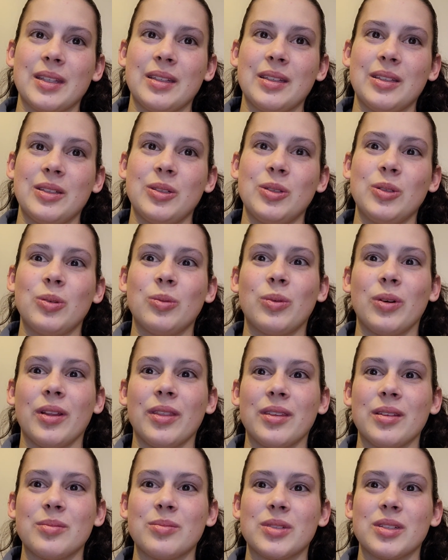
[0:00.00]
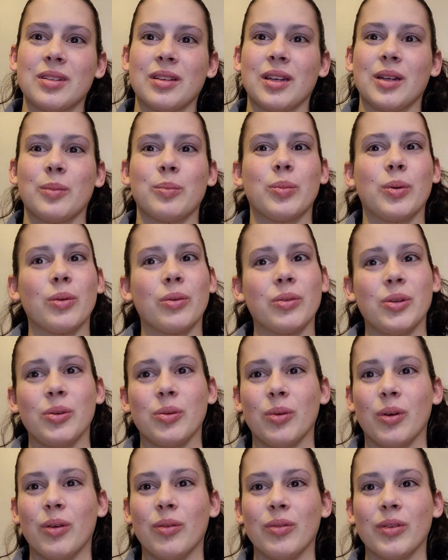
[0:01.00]
you don't want them to like pull
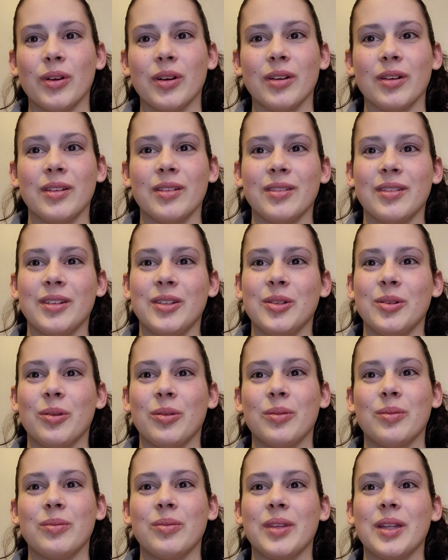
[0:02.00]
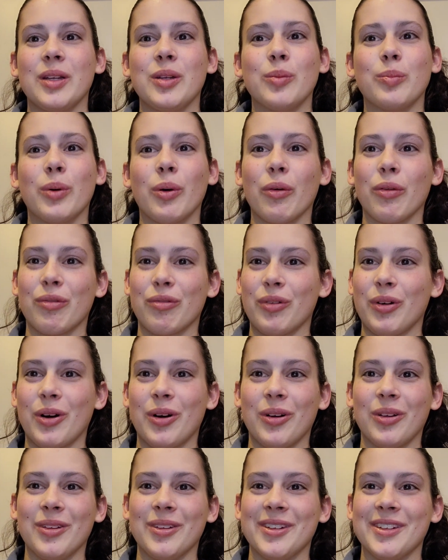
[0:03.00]
you over. Then you both
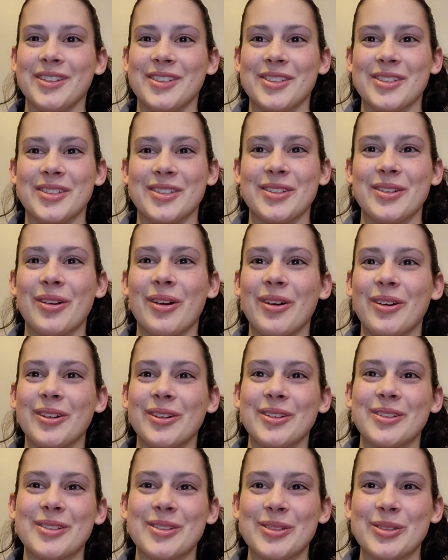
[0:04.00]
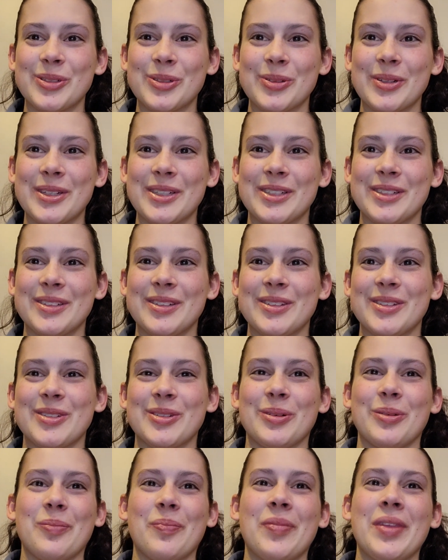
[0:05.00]
fall, and it's just not a good situation.
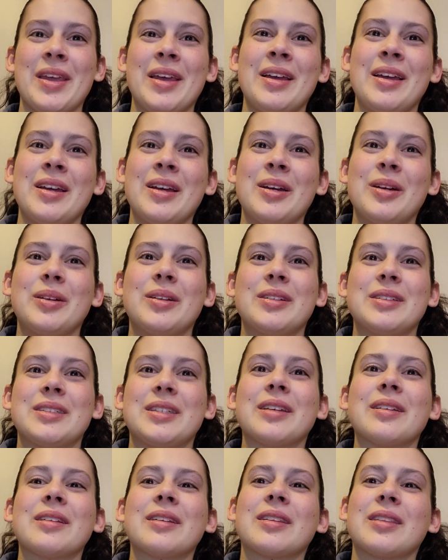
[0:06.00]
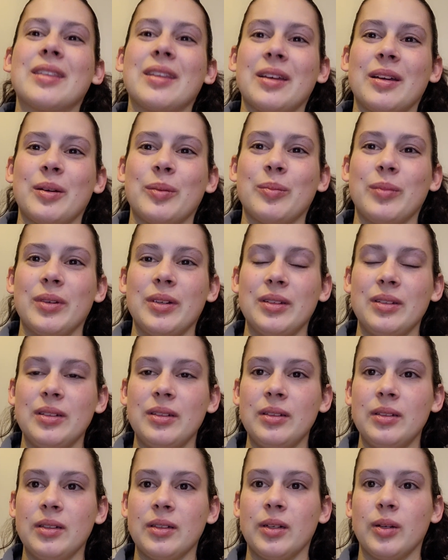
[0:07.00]
So telling them
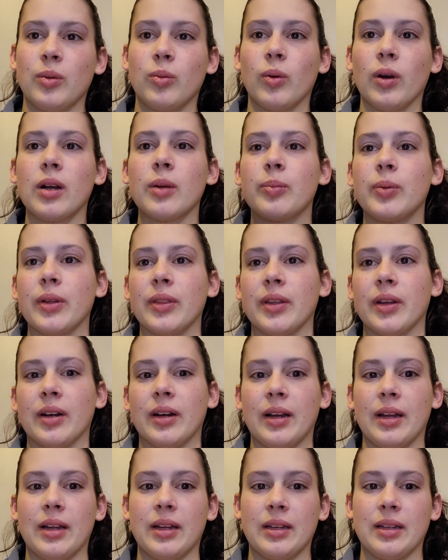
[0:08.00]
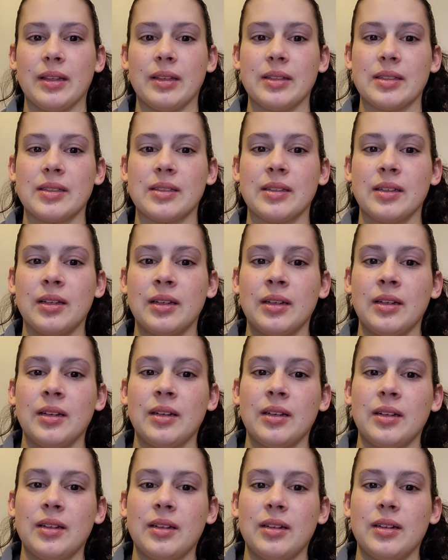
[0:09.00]
where to put their hands
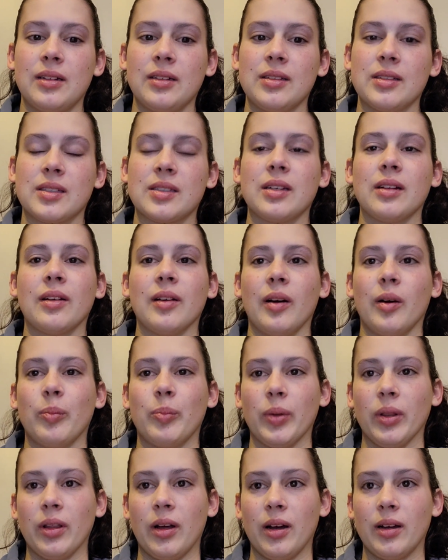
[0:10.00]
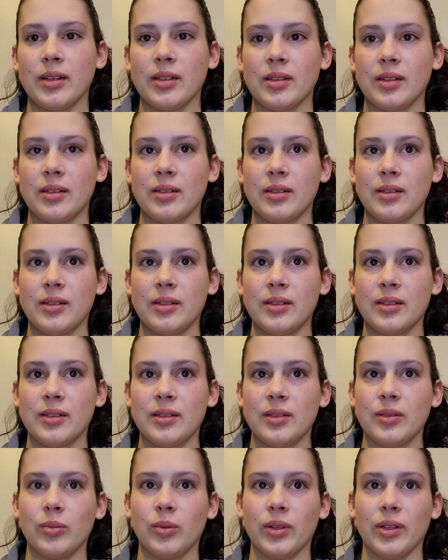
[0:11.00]
is gonna help a lot.
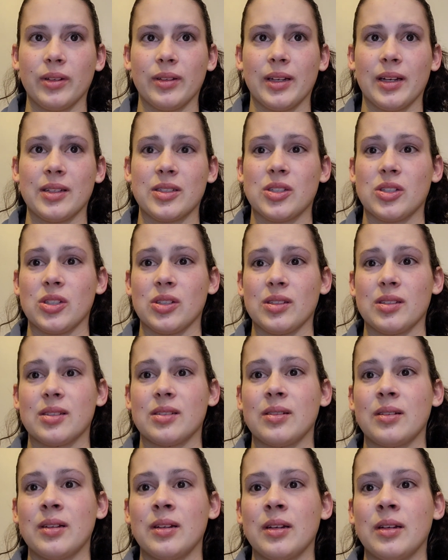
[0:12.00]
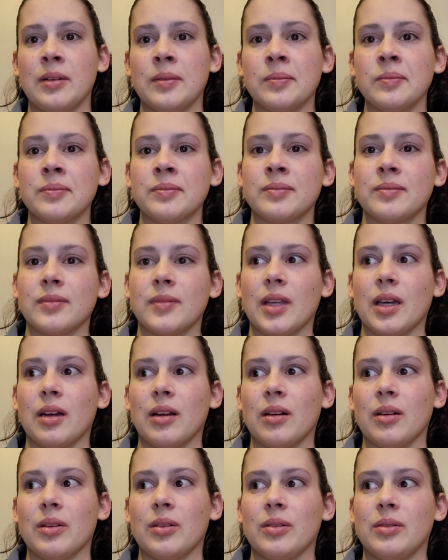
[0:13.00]
Whether that's just, I
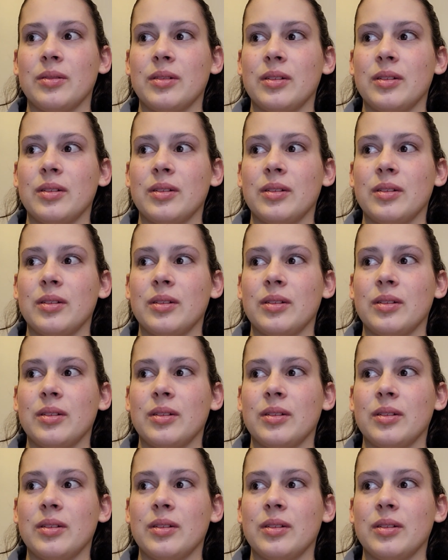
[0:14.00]
don't know,